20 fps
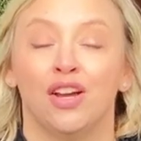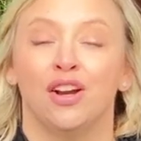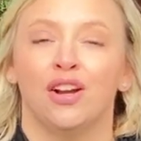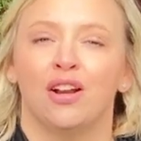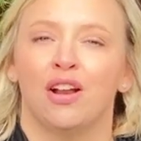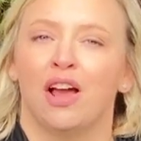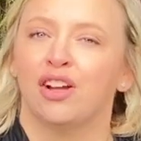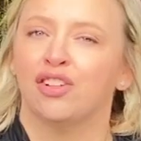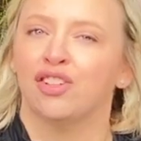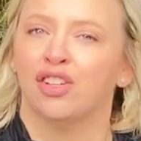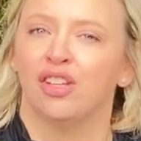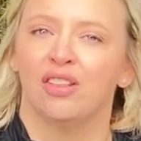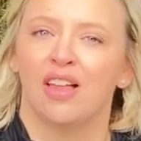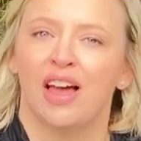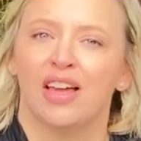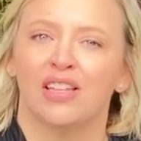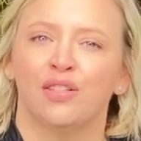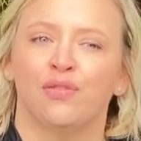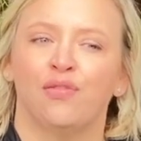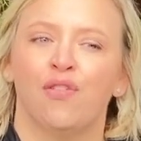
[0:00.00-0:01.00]
and actually
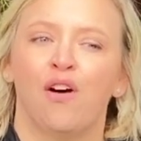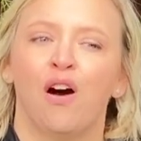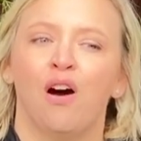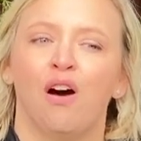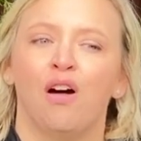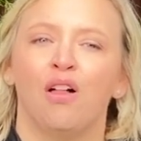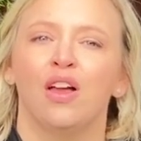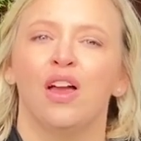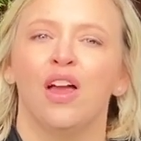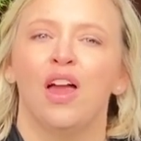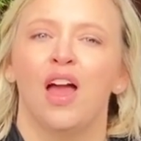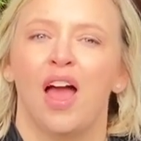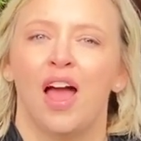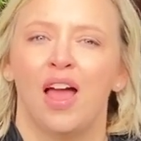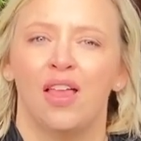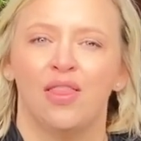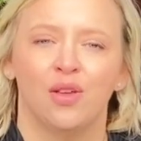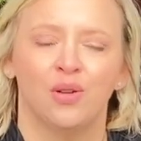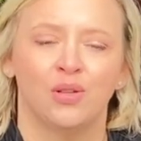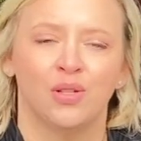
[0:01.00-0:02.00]
last fall,
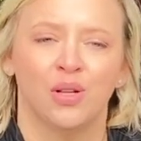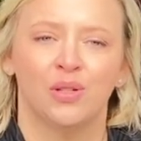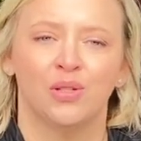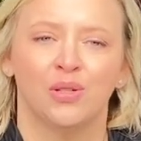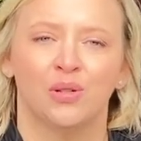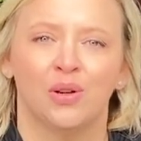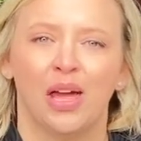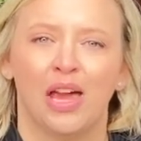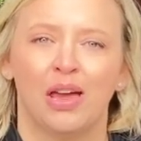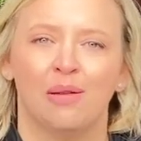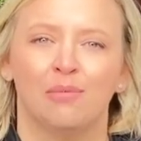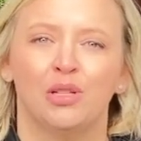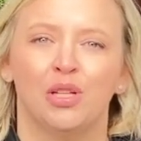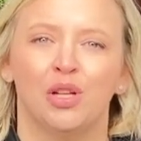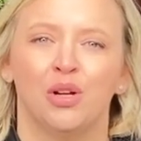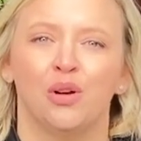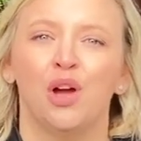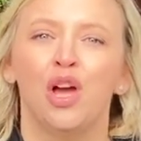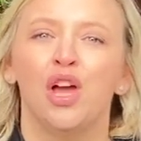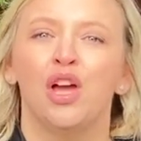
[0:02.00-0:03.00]
and those also came
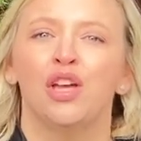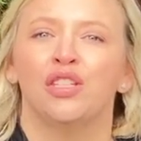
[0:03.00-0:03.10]
too.